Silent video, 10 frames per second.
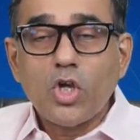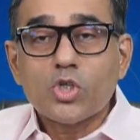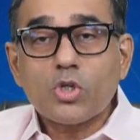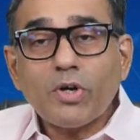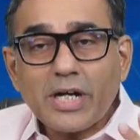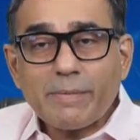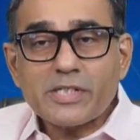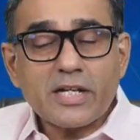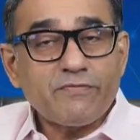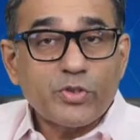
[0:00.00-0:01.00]
So what
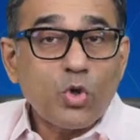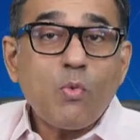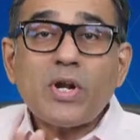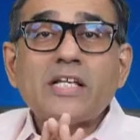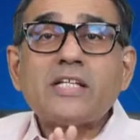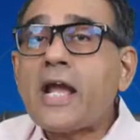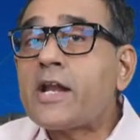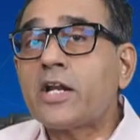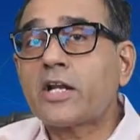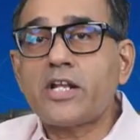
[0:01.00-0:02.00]
happens? And no one has
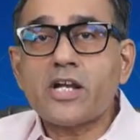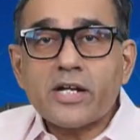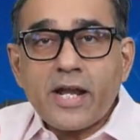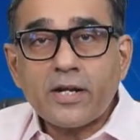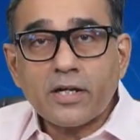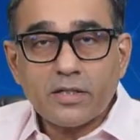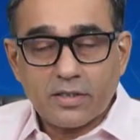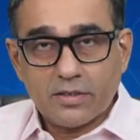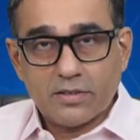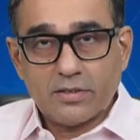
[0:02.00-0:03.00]
a clear-cut handle.
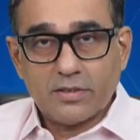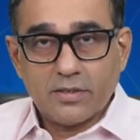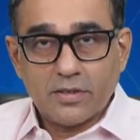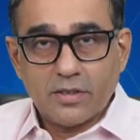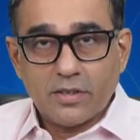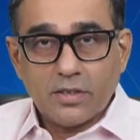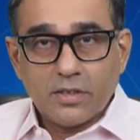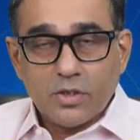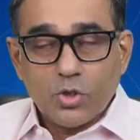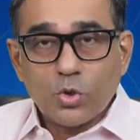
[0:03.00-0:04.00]

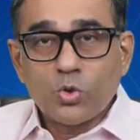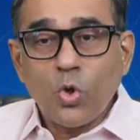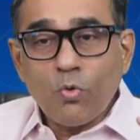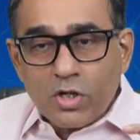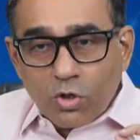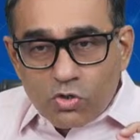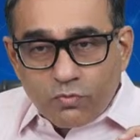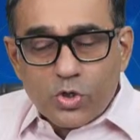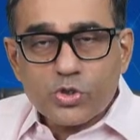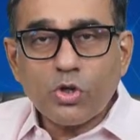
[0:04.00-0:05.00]
No one knows
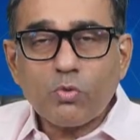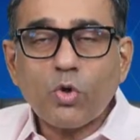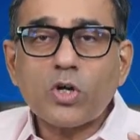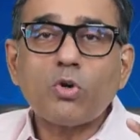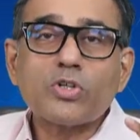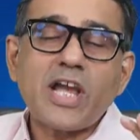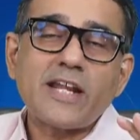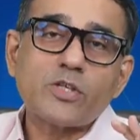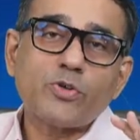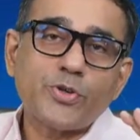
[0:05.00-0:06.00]
for sure what
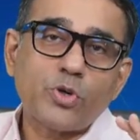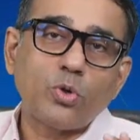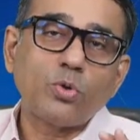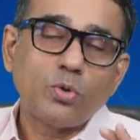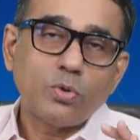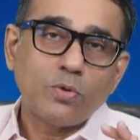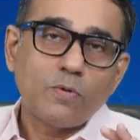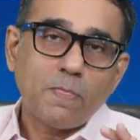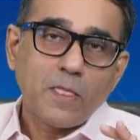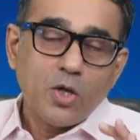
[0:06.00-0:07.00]
China is going to do.
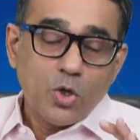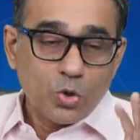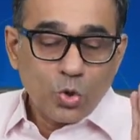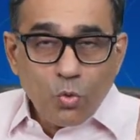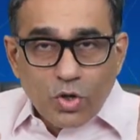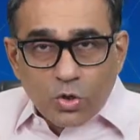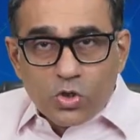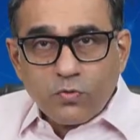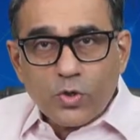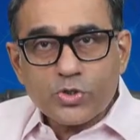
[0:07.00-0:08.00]
No one
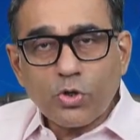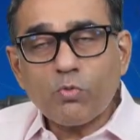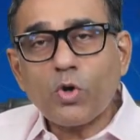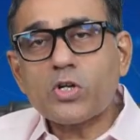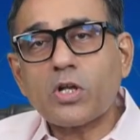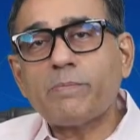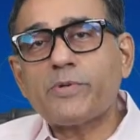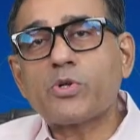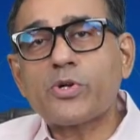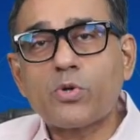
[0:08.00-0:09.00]
knows for sure what Trump
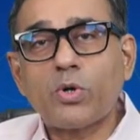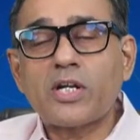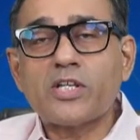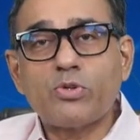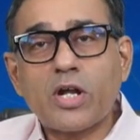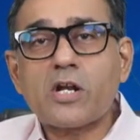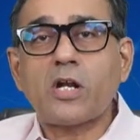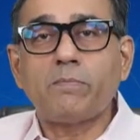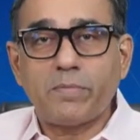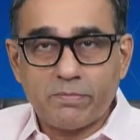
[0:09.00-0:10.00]
is going to do unless you are
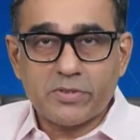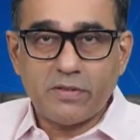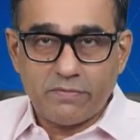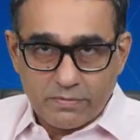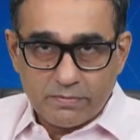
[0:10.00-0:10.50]
Trump himself.